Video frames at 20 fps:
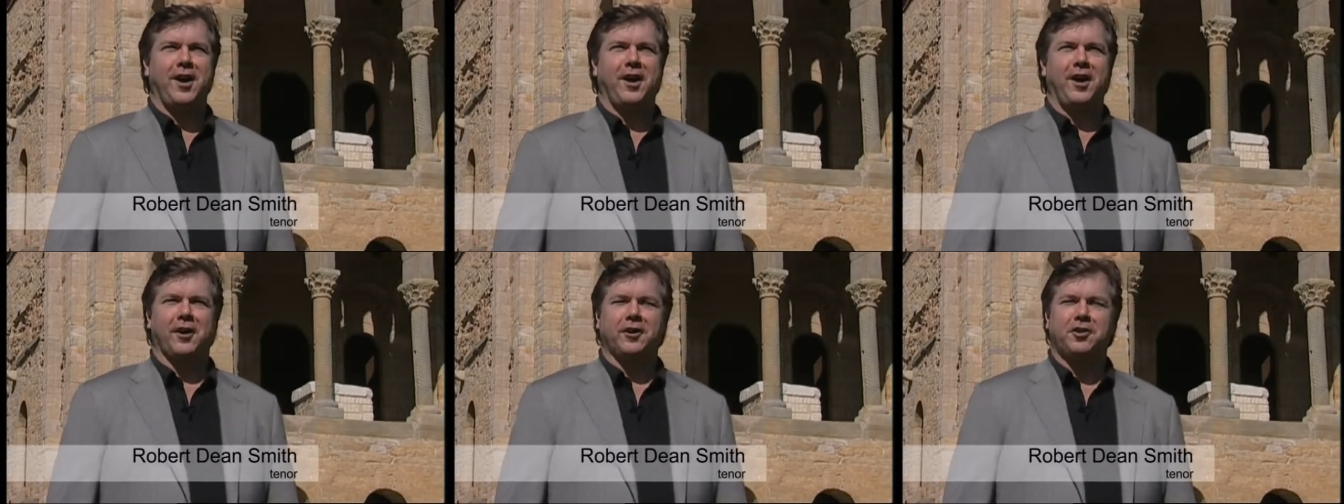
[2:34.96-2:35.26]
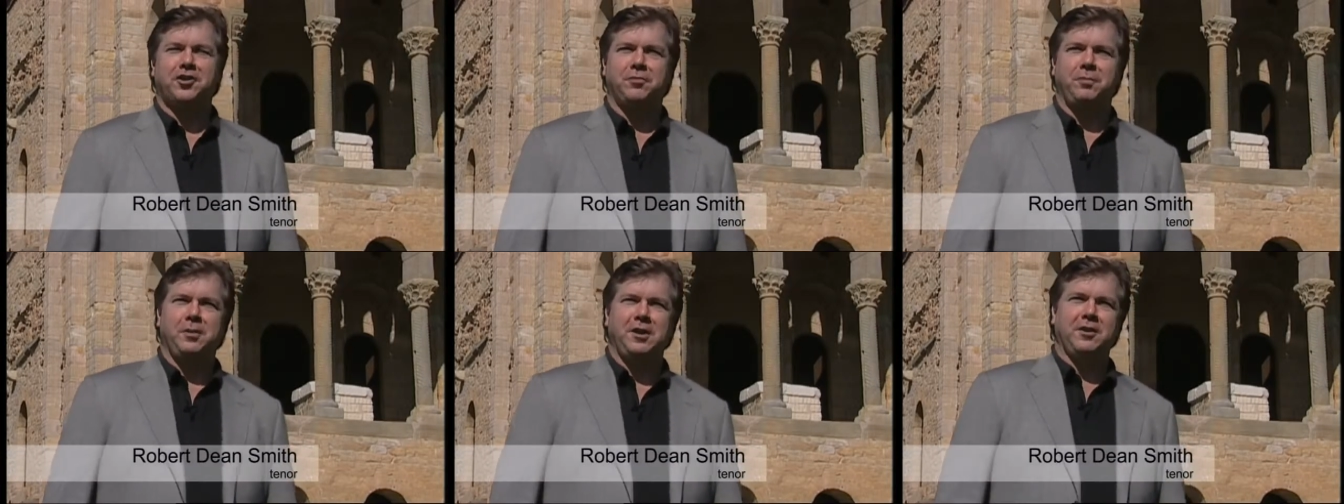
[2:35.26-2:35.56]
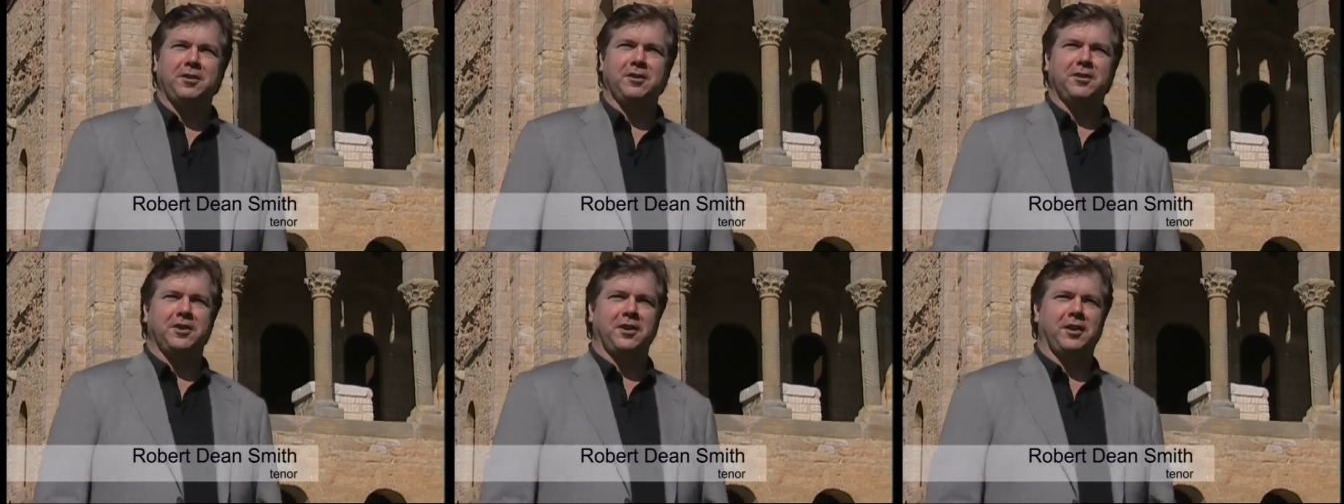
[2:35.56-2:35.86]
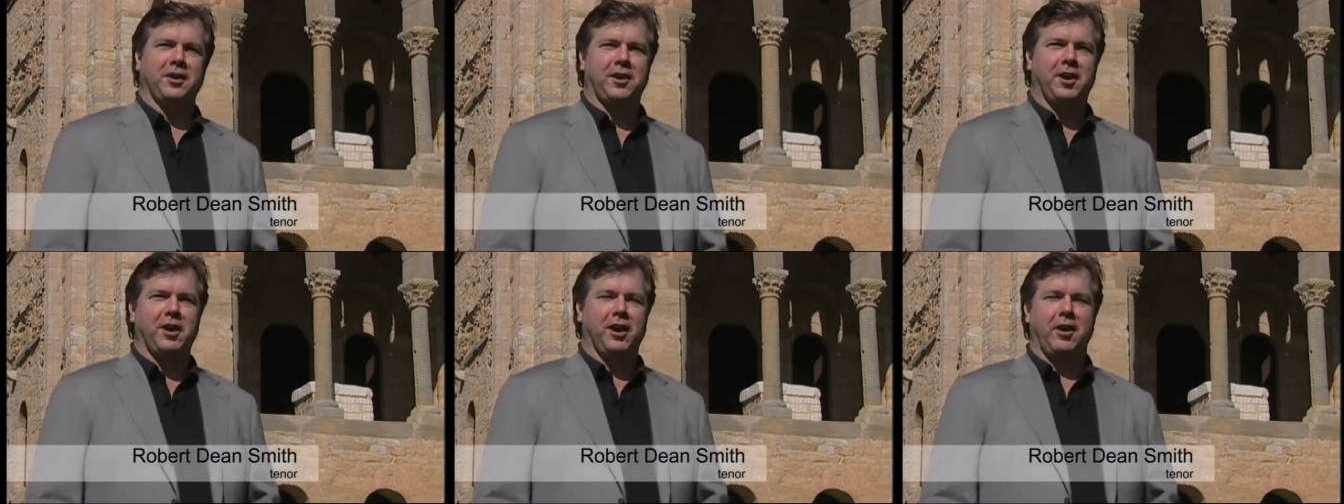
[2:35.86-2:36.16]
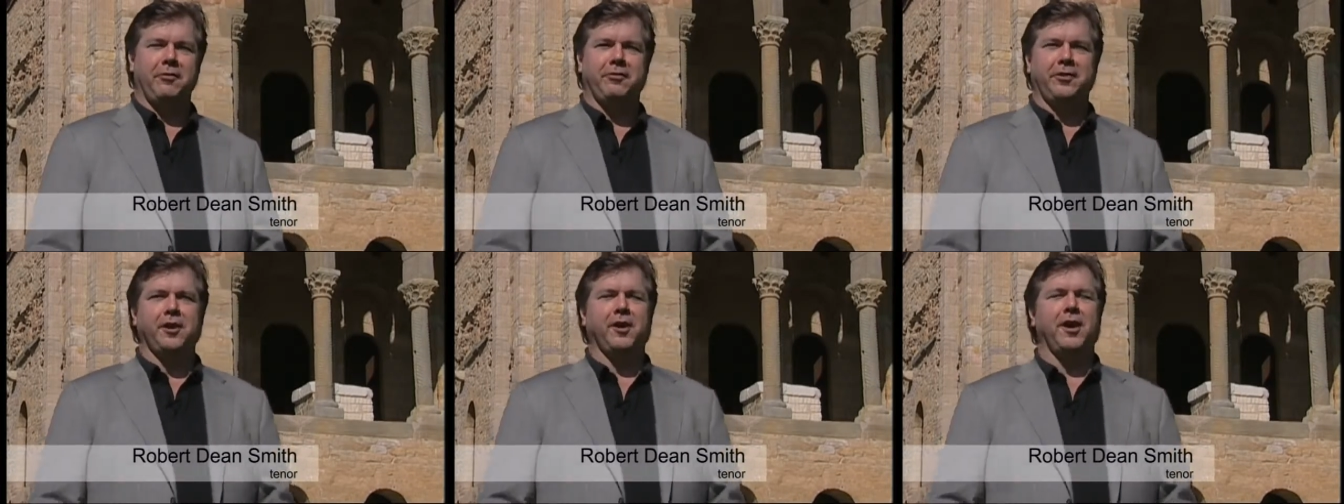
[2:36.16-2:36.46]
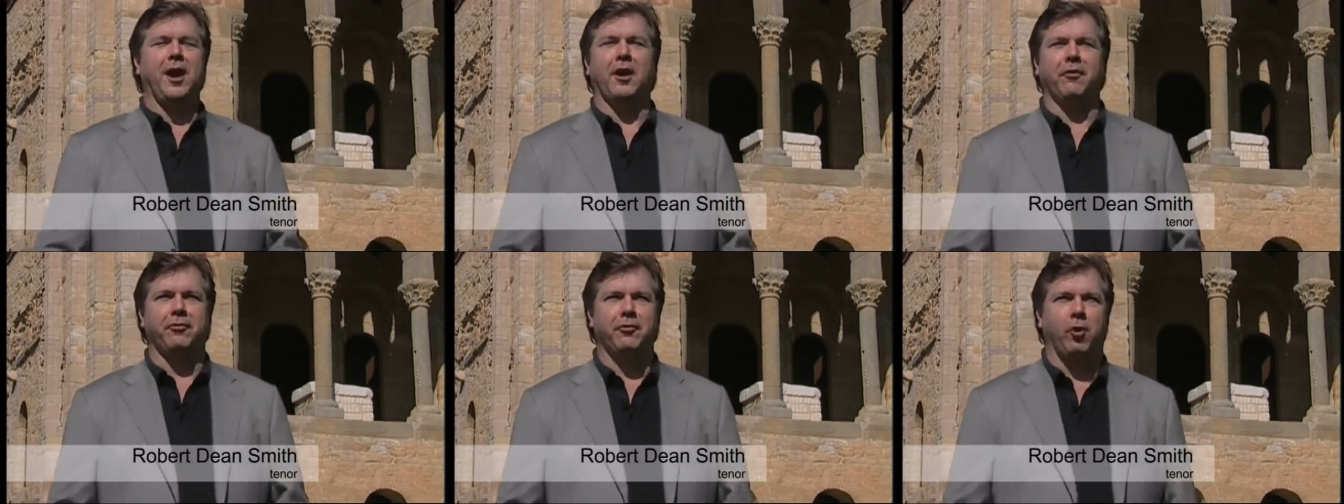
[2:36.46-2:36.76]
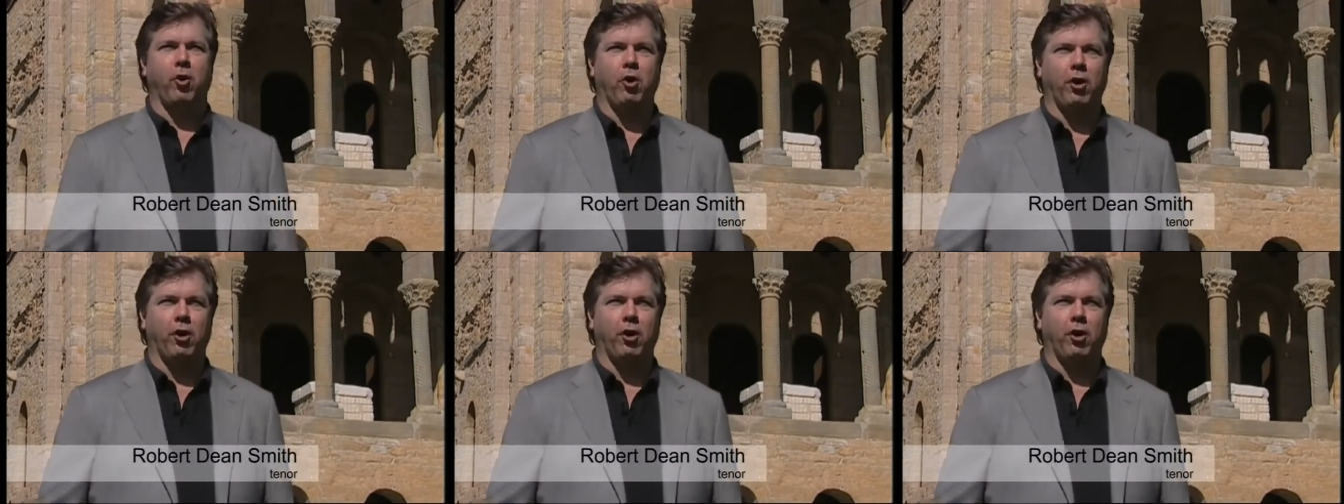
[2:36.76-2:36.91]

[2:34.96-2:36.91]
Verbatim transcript: As er always, it is a pleasure.